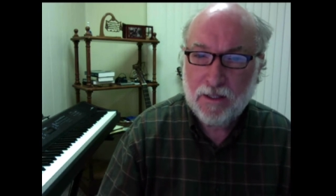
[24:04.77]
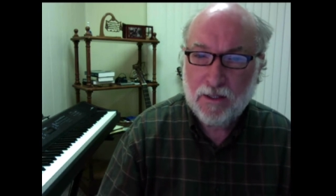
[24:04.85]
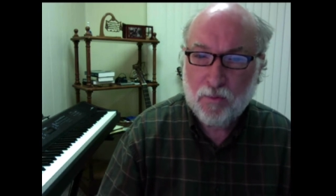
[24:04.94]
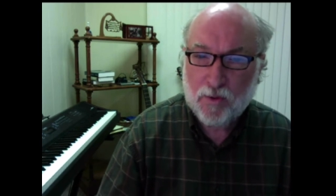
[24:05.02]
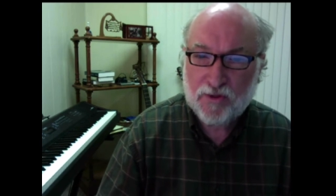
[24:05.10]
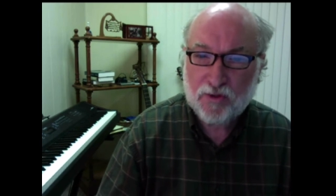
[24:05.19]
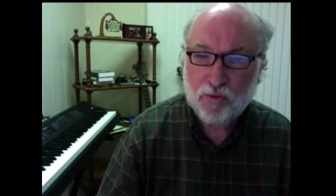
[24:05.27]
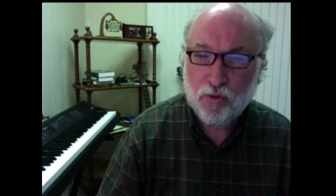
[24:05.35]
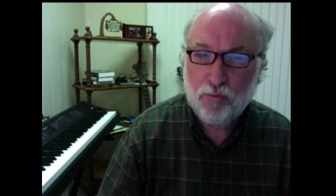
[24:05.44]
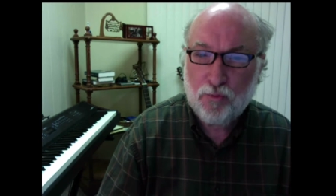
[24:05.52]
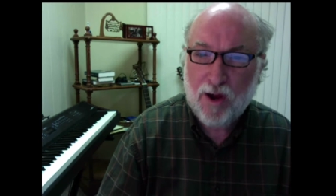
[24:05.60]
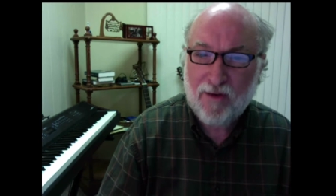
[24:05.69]
What the true
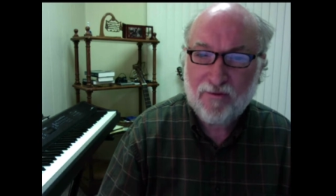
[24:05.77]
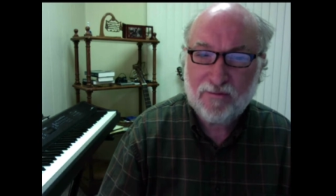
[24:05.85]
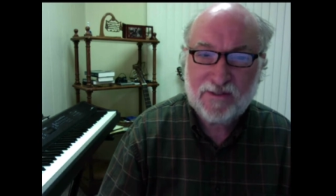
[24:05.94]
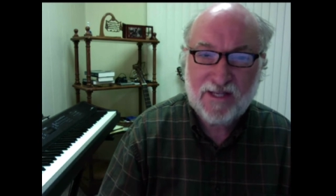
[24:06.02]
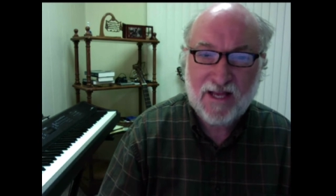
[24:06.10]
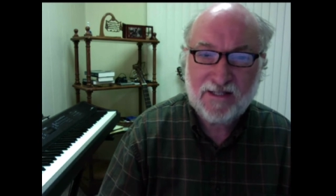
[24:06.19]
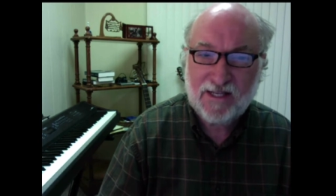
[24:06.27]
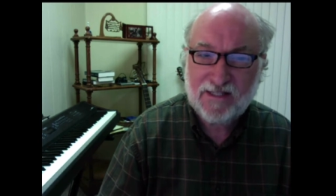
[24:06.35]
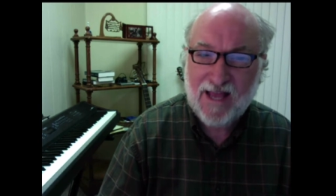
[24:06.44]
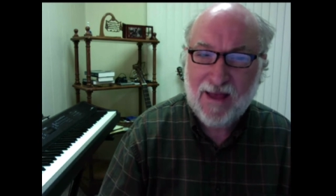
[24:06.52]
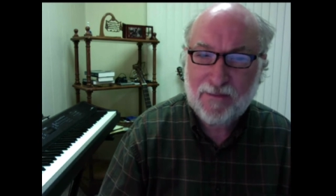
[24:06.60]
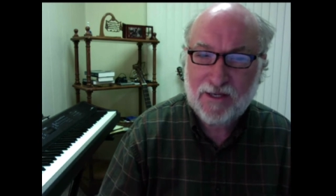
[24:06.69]
proverb says has
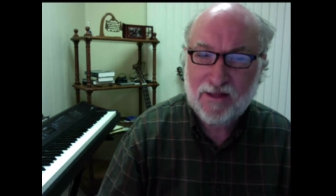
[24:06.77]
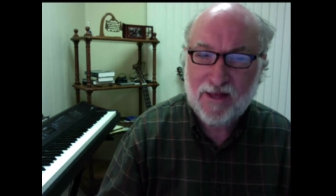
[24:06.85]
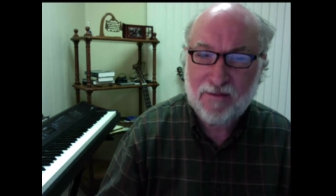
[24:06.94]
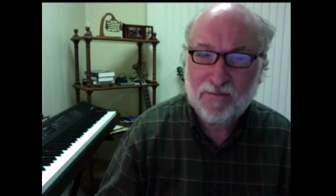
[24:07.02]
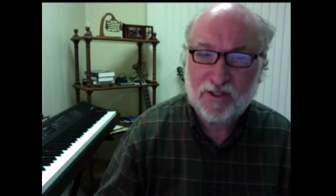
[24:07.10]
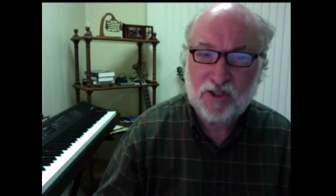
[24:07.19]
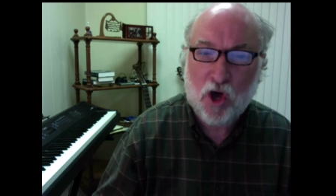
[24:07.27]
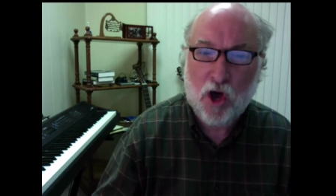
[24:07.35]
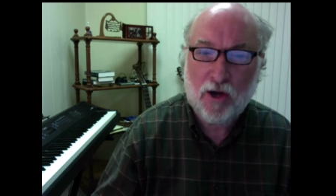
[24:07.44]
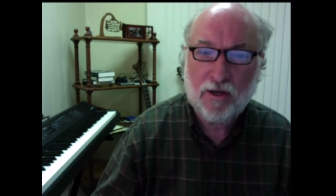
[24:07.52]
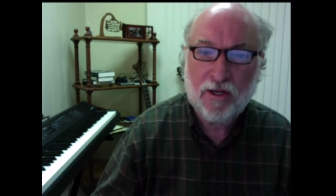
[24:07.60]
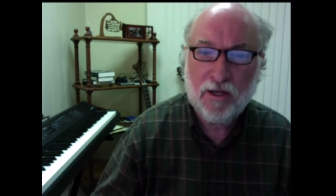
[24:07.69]
happened to them. The
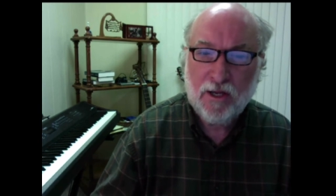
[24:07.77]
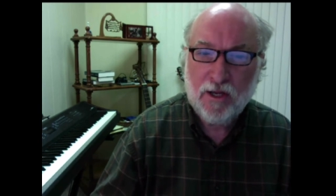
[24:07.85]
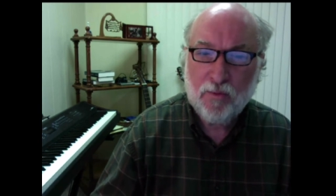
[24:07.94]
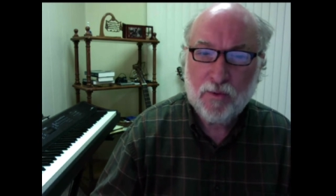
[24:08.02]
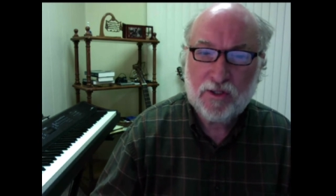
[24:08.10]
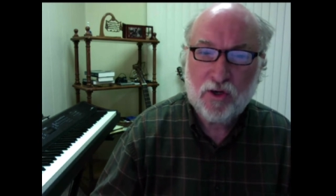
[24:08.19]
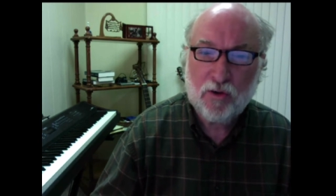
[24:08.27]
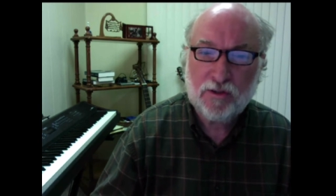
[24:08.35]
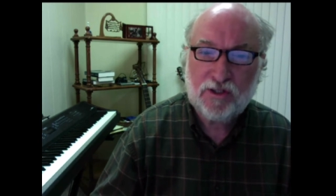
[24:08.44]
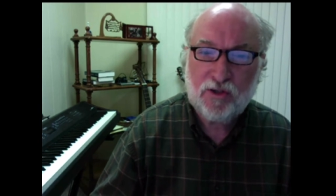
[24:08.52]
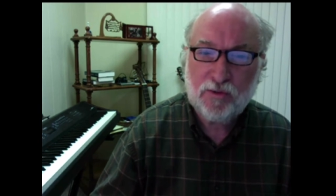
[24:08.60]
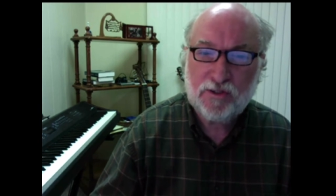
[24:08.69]
dog returns
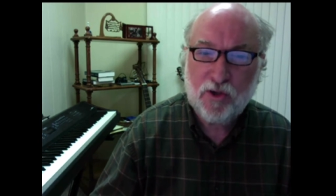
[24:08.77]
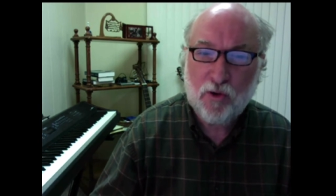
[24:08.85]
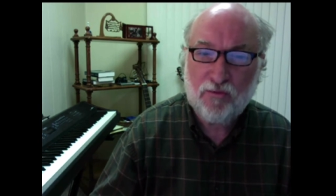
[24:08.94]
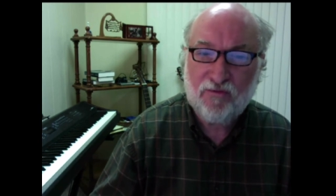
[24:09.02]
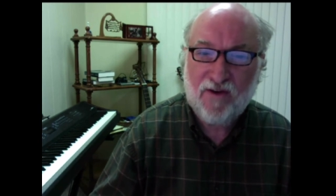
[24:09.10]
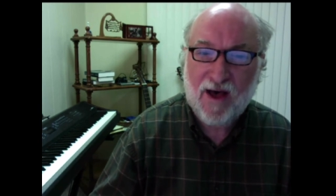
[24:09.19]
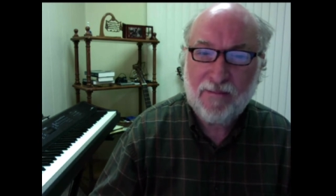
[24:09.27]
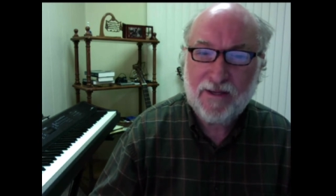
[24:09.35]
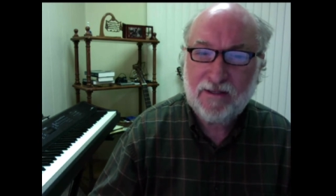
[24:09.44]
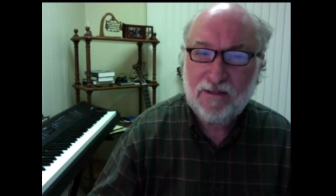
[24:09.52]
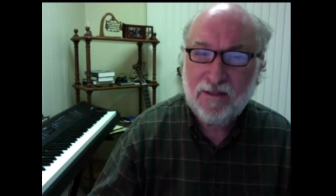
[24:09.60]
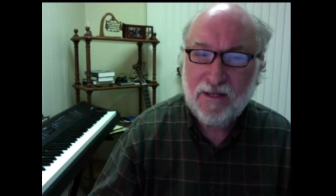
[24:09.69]
to its own
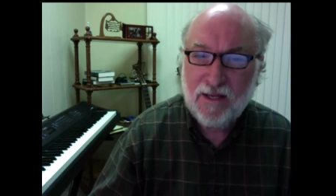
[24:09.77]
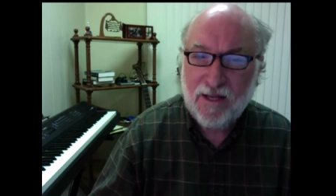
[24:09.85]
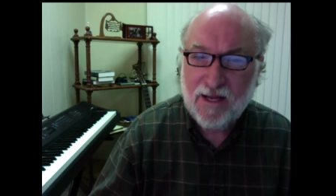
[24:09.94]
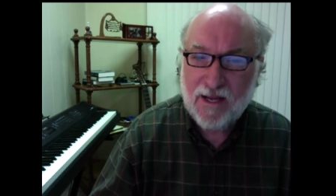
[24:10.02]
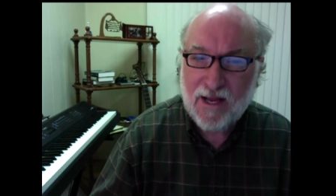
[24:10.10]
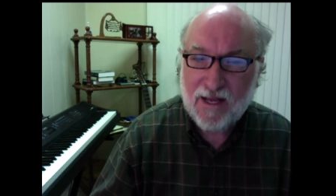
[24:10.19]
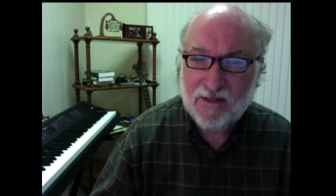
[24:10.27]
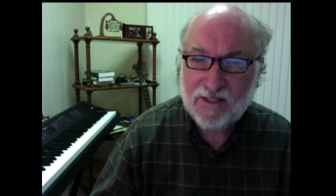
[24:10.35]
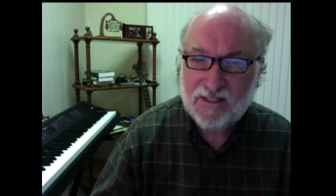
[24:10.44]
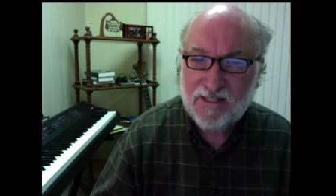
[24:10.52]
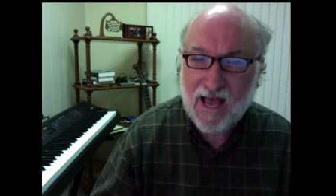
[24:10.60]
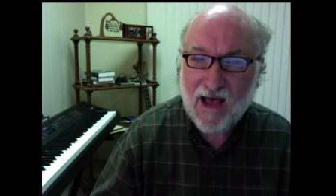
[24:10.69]
vomit, and the
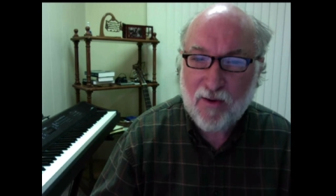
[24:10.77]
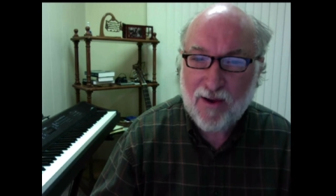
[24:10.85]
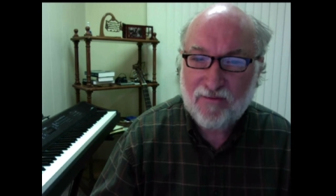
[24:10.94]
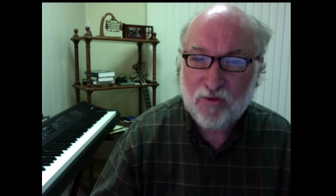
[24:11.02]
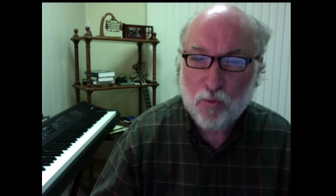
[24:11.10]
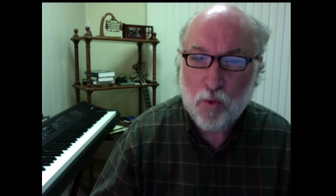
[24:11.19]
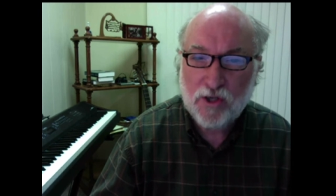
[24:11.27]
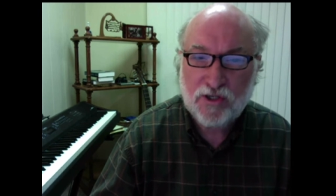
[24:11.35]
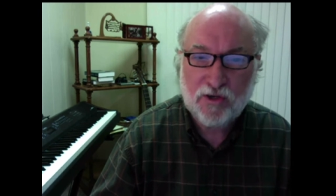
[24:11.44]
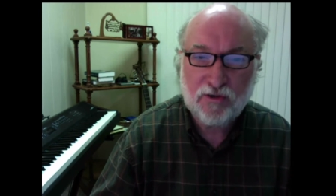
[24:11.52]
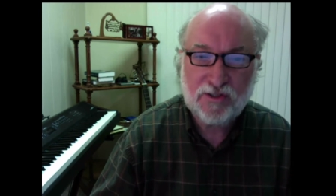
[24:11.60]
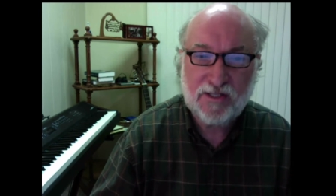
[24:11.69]
sow, after washing
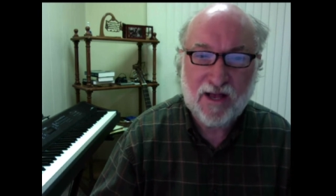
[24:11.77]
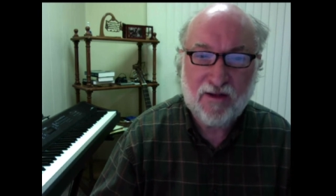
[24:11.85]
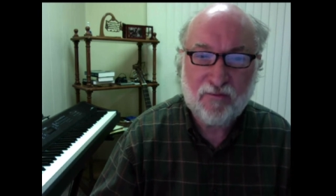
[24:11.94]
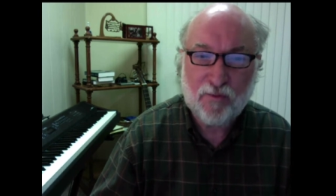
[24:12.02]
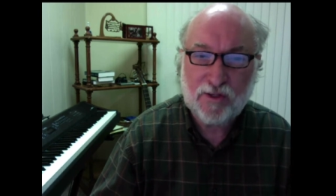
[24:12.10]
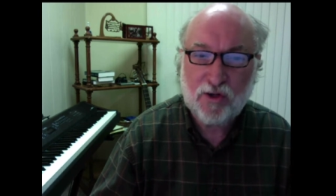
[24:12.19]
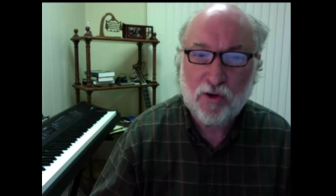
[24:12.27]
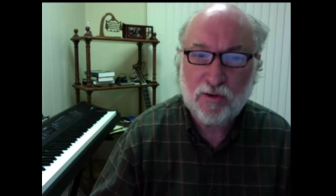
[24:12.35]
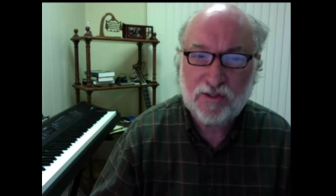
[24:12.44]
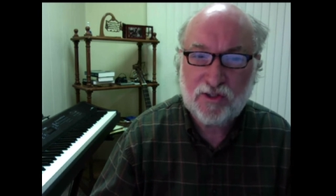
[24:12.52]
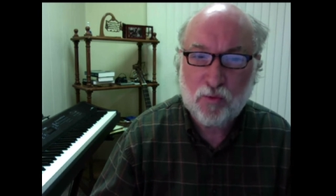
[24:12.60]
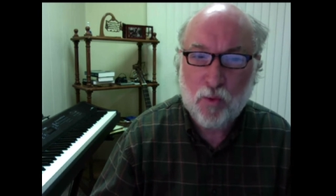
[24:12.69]
herself,
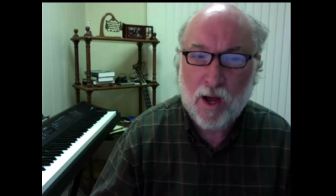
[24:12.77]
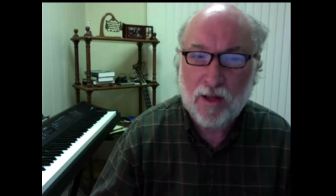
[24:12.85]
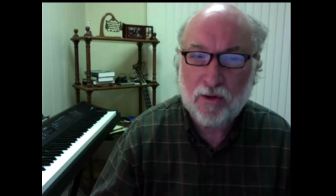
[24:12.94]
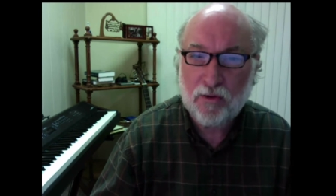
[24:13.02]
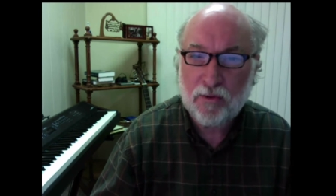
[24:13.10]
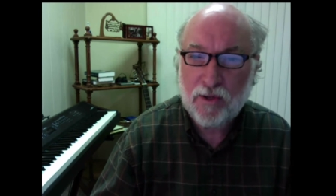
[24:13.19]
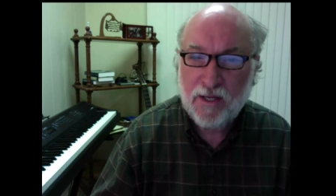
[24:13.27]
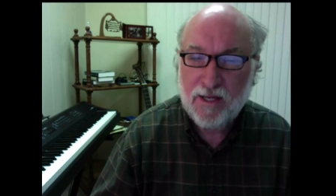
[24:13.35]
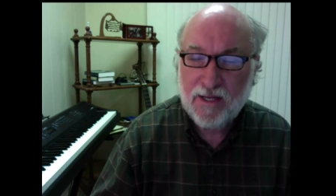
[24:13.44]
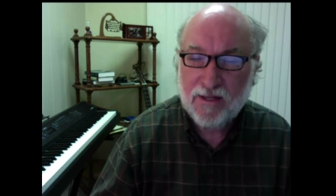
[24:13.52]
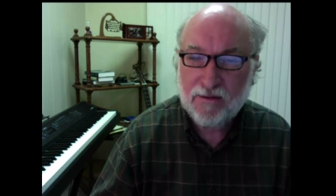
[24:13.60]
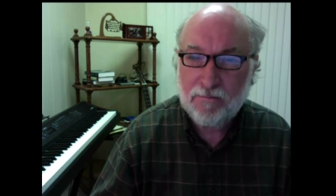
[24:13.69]
returns to wallow
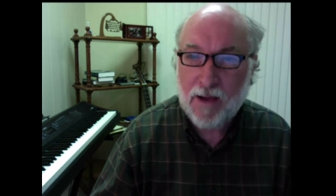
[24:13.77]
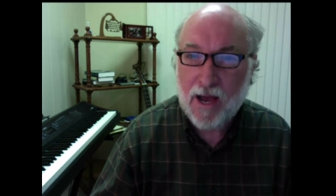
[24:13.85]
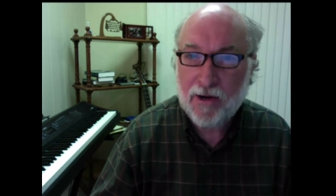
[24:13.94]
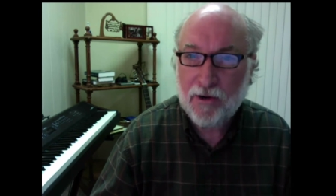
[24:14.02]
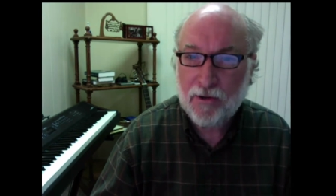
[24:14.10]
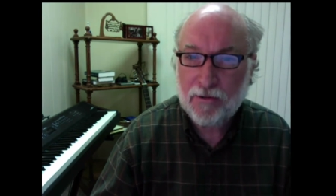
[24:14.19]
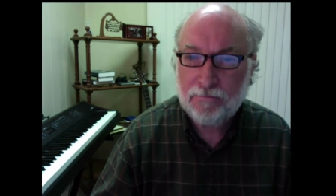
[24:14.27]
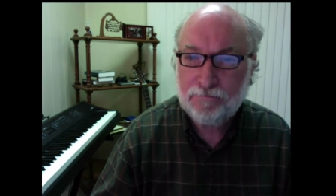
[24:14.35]
in the mire.